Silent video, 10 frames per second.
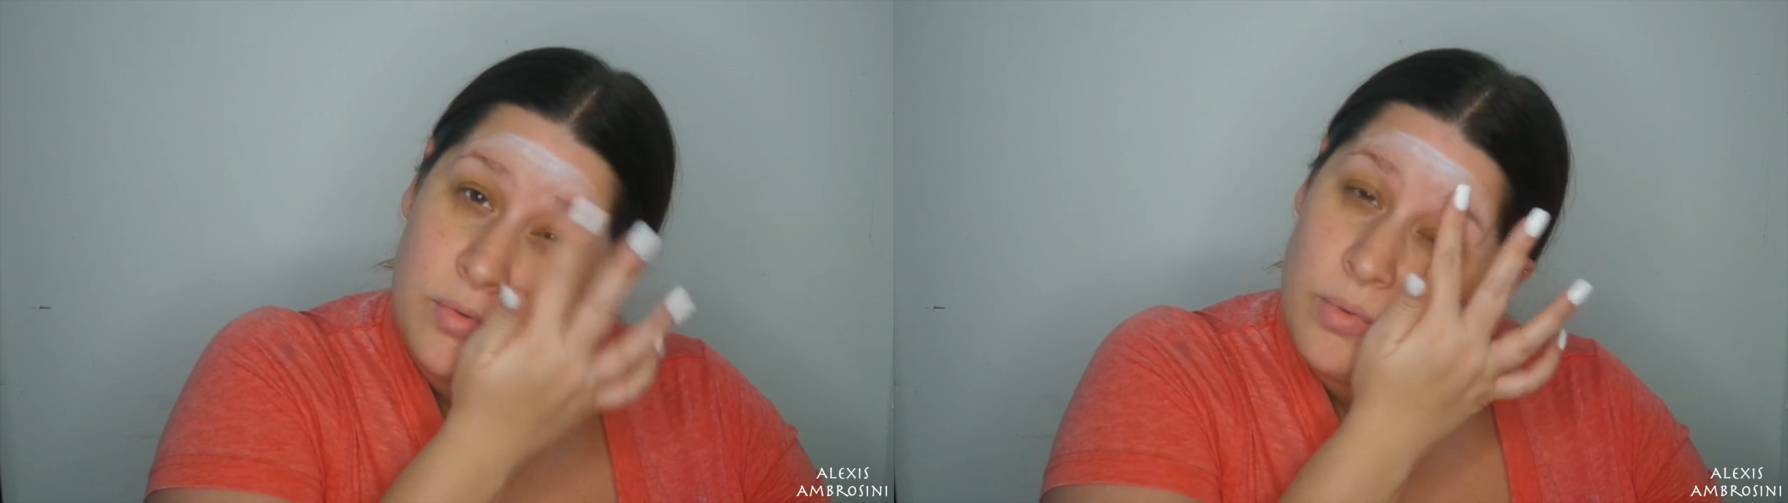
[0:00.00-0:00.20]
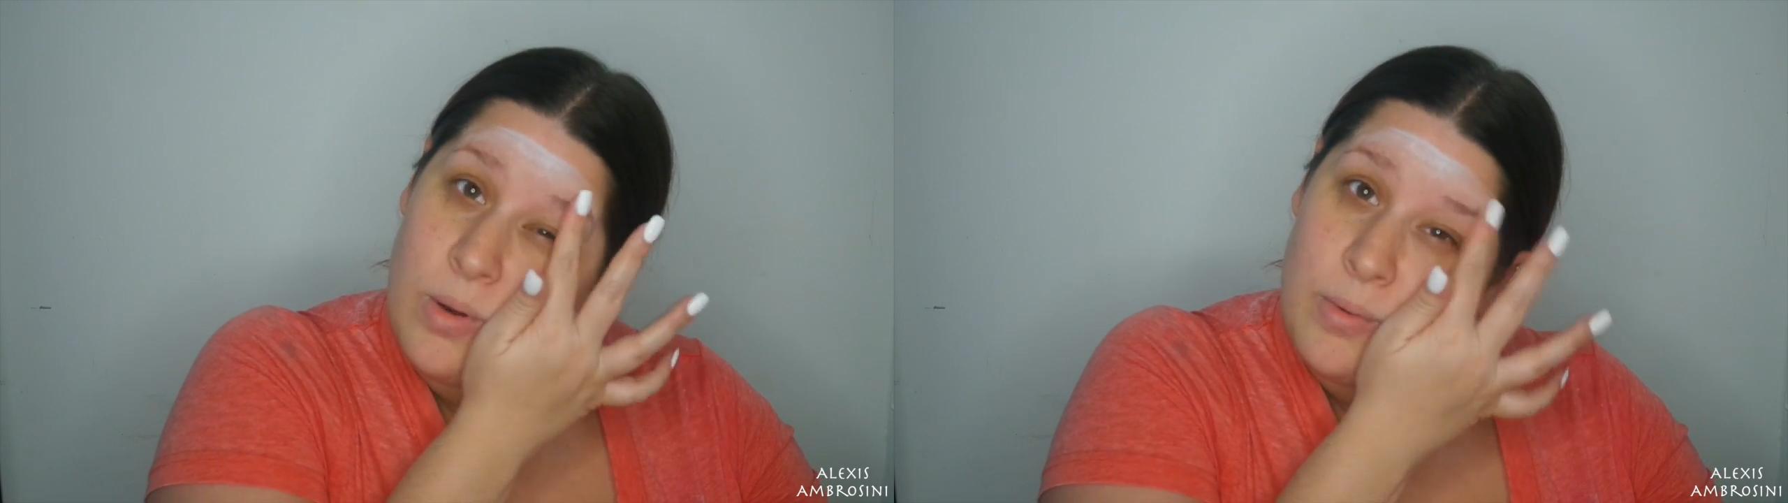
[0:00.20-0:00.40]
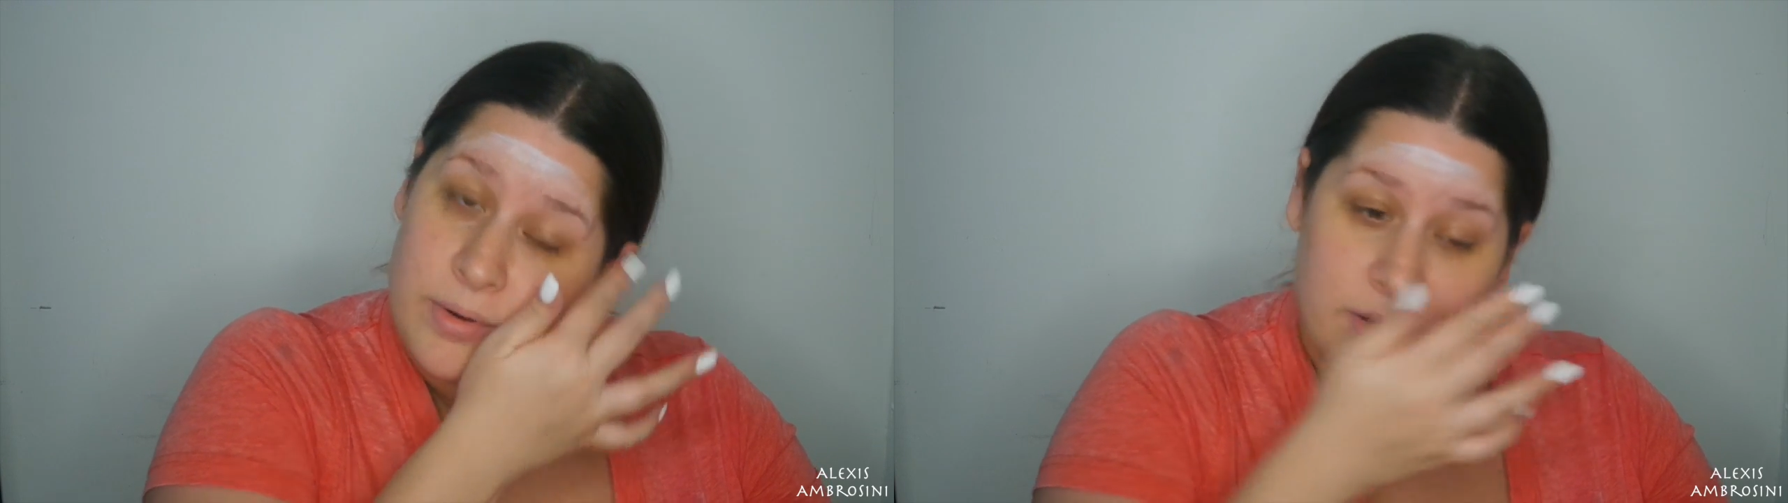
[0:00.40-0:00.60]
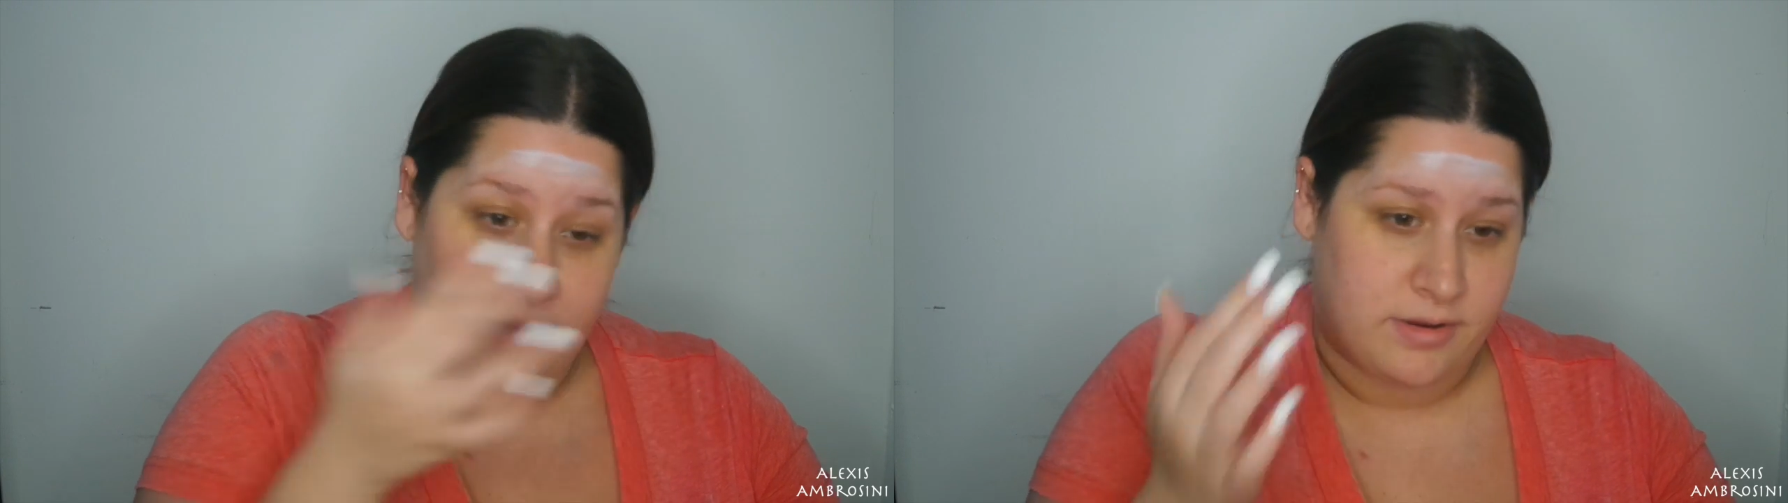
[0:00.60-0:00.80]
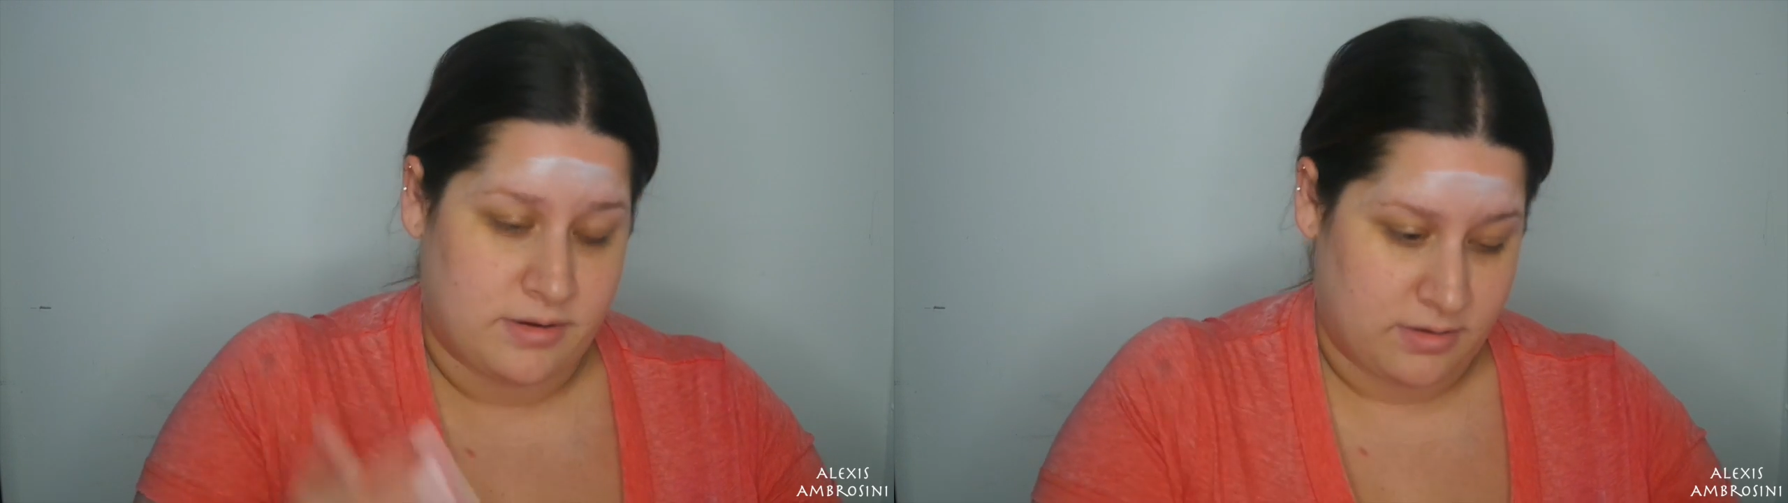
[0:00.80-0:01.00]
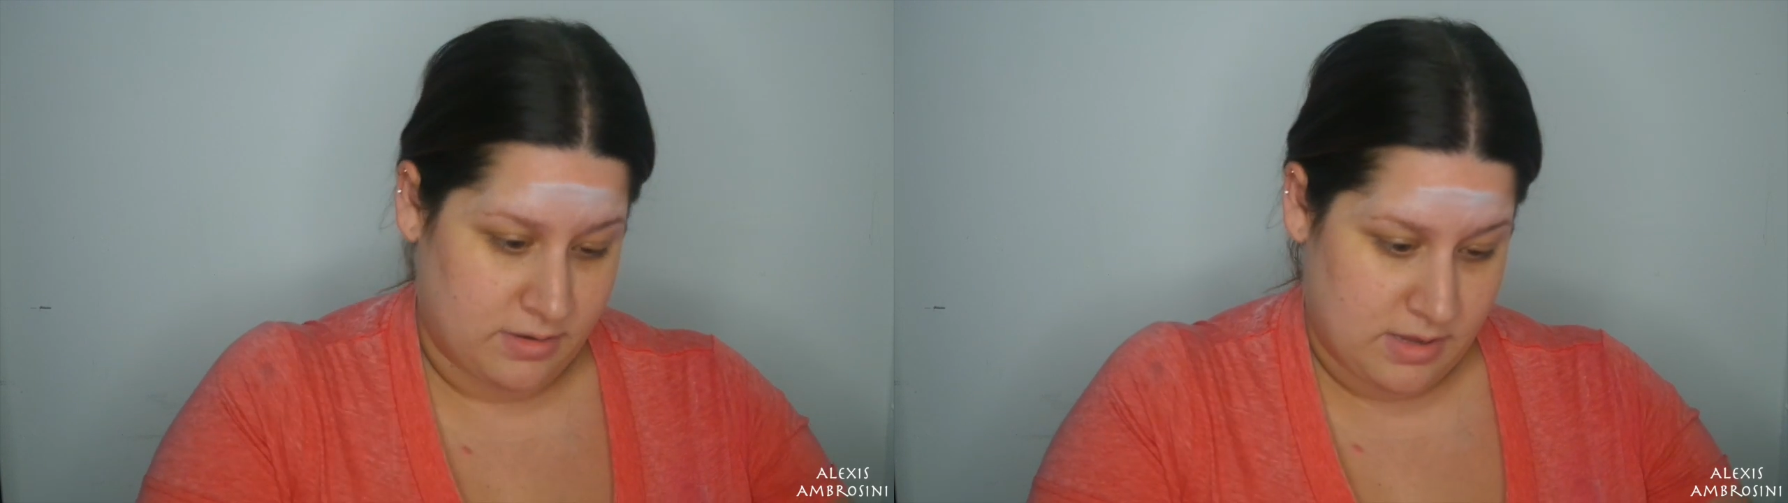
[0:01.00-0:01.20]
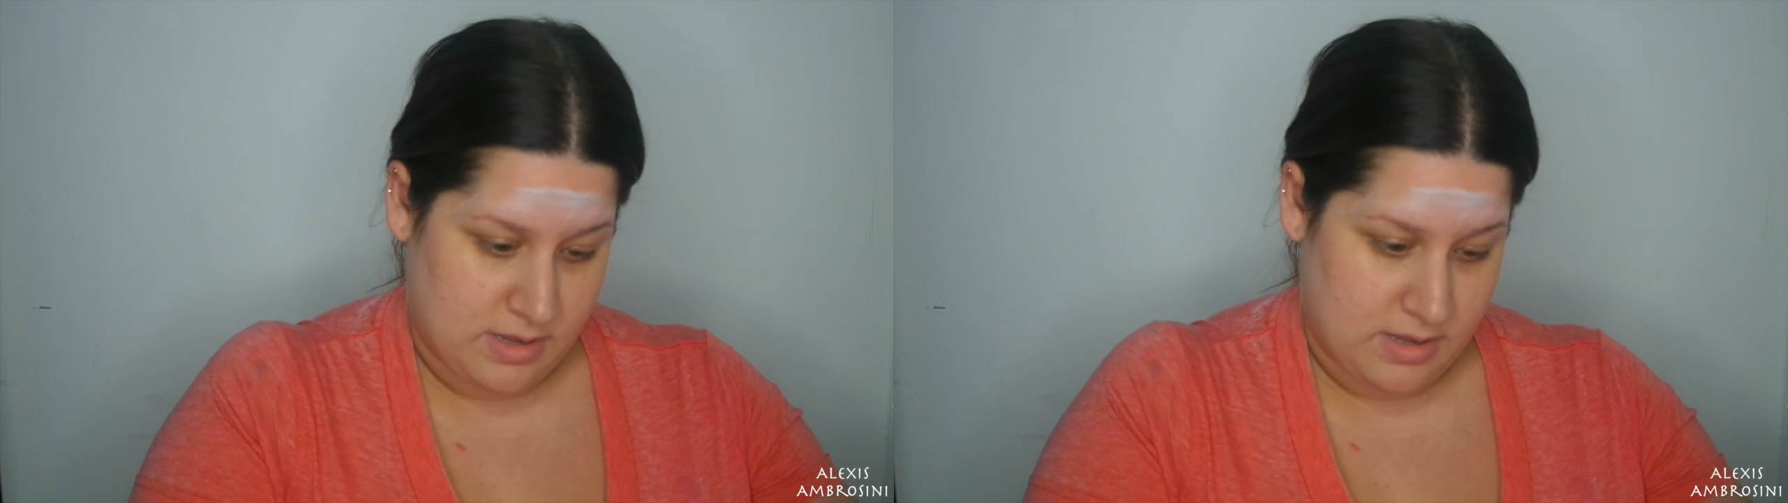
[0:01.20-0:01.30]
while we're here,